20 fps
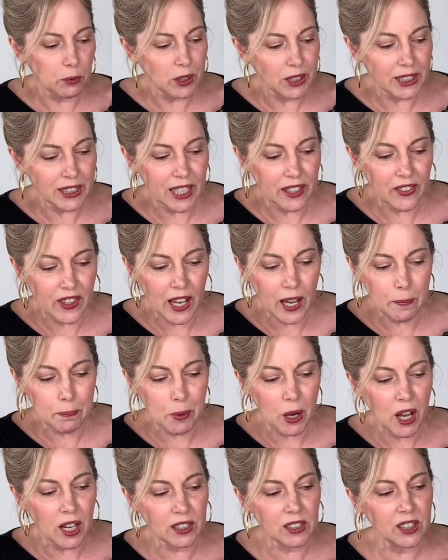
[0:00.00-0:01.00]
We'll set that
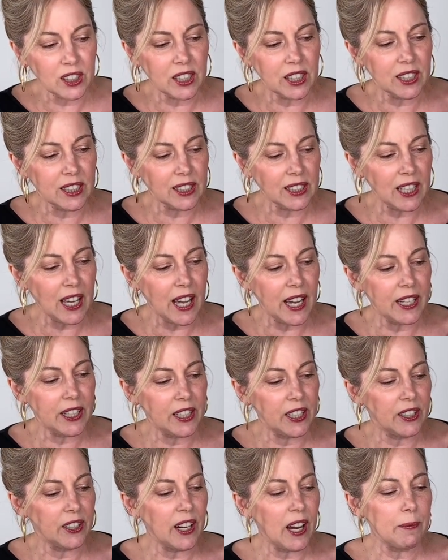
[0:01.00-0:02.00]
box to the side
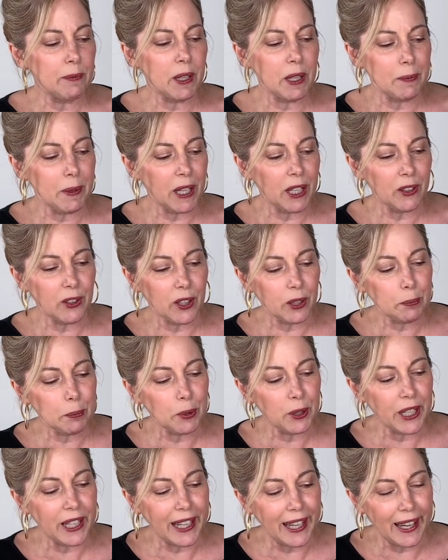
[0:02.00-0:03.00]
here. I'm gonna make it look
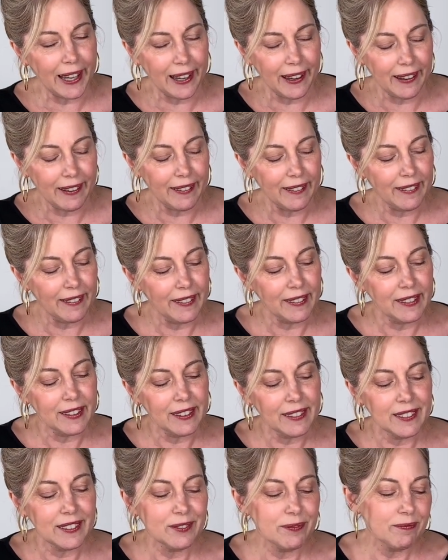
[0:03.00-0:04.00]
pretty.
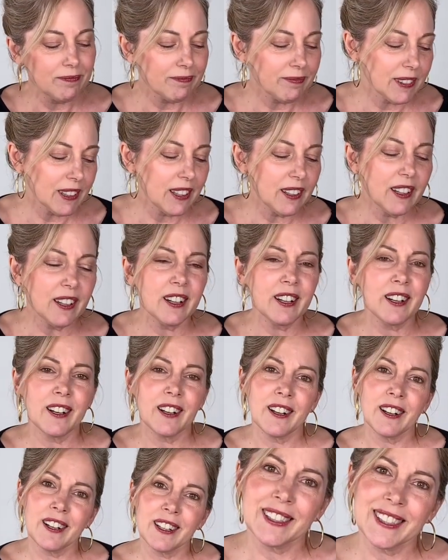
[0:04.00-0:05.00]

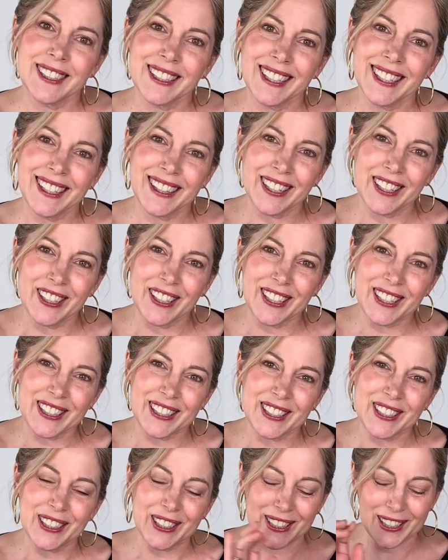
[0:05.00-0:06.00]
Aw, see there, you can
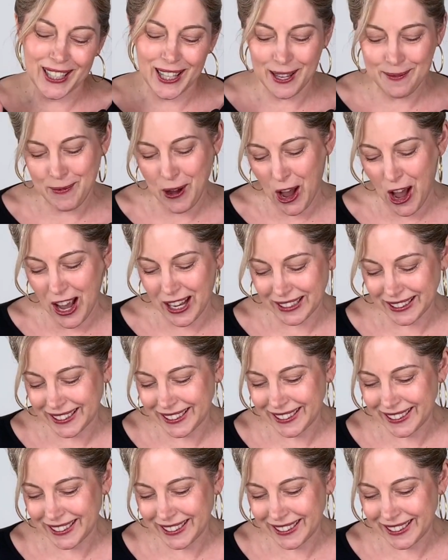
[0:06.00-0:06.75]
still see the box.